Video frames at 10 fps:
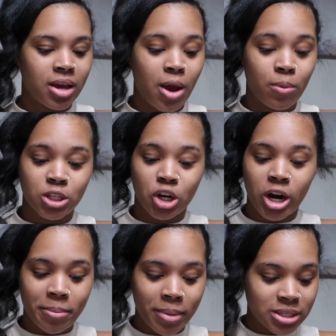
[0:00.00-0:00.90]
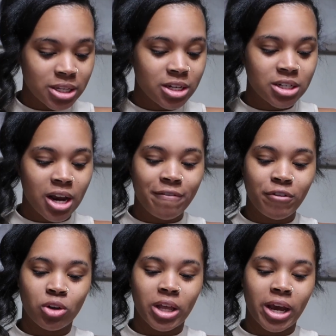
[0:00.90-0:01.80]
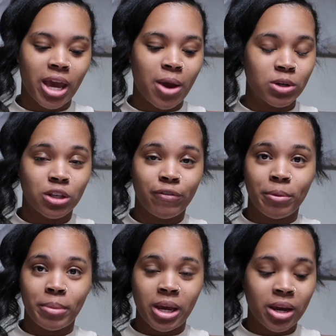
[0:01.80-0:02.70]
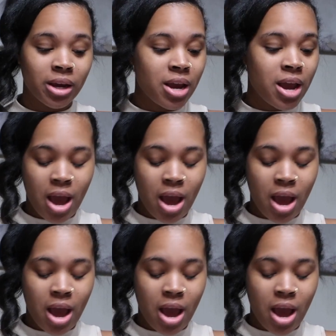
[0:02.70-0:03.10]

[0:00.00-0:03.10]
It was a great message. I felt like it was for me.